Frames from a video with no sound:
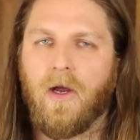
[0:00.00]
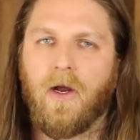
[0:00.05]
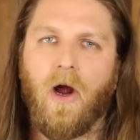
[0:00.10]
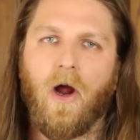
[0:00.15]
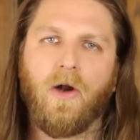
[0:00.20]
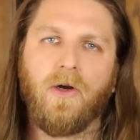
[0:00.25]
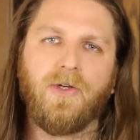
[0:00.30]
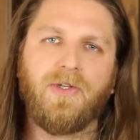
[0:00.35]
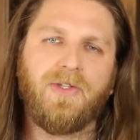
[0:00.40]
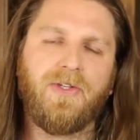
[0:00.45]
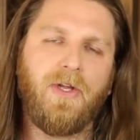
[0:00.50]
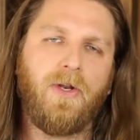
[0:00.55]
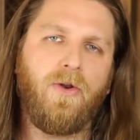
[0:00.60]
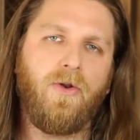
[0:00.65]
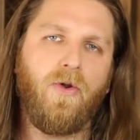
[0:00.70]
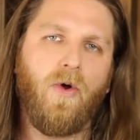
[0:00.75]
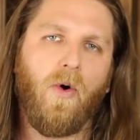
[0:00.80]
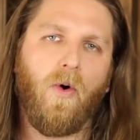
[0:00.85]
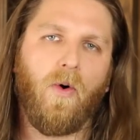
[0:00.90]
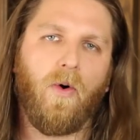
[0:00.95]

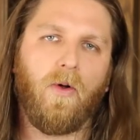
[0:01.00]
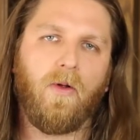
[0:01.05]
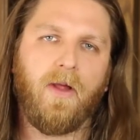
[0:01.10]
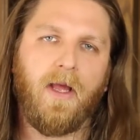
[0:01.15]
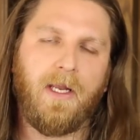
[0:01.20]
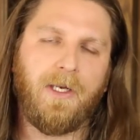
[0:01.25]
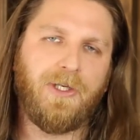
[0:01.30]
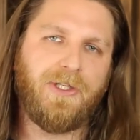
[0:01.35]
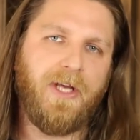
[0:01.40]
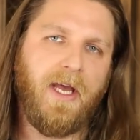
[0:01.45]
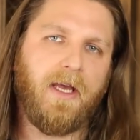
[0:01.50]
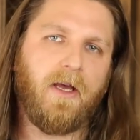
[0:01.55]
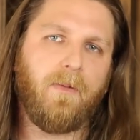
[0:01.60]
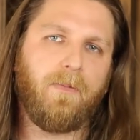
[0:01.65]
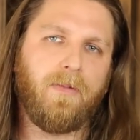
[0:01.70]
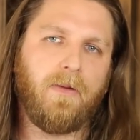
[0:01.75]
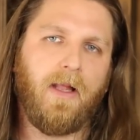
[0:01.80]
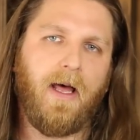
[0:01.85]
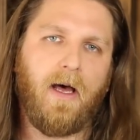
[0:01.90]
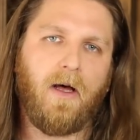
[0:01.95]
Karsten Nohl and
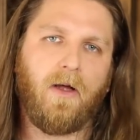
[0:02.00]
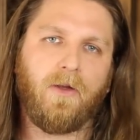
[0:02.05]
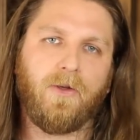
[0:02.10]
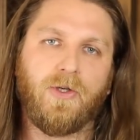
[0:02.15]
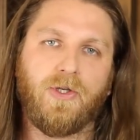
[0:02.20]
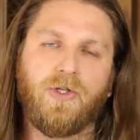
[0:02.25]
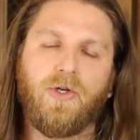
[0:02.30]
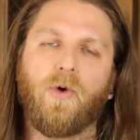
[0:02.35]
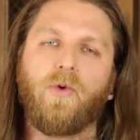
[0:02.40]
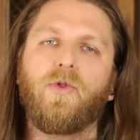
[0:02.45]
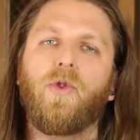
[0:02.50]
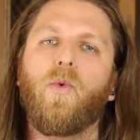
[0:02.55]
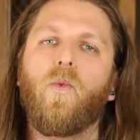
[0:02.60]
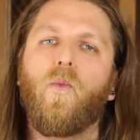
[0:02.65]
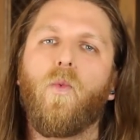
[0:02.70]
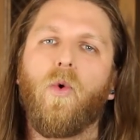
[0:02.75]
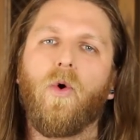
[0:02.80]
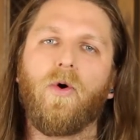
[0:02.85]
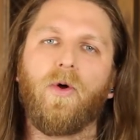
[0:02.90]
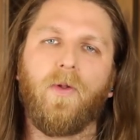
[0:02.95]
Jacob Lell showed the
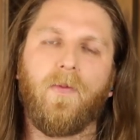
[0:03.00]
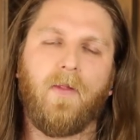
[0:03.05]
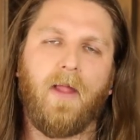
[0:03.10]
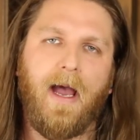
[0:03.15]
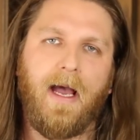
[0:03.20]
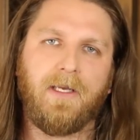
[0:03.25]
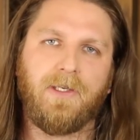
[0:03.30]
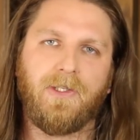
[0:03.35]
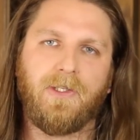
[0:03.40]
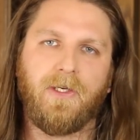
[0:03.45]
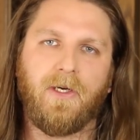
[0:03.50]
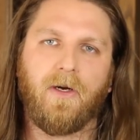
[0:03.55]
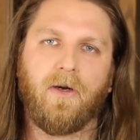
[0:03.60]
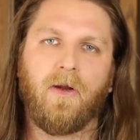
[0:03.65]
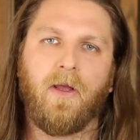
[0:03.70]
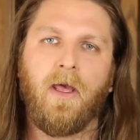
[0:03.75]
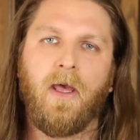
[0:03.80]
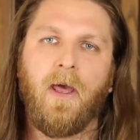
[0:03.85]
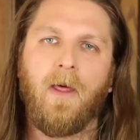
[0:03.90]
world last year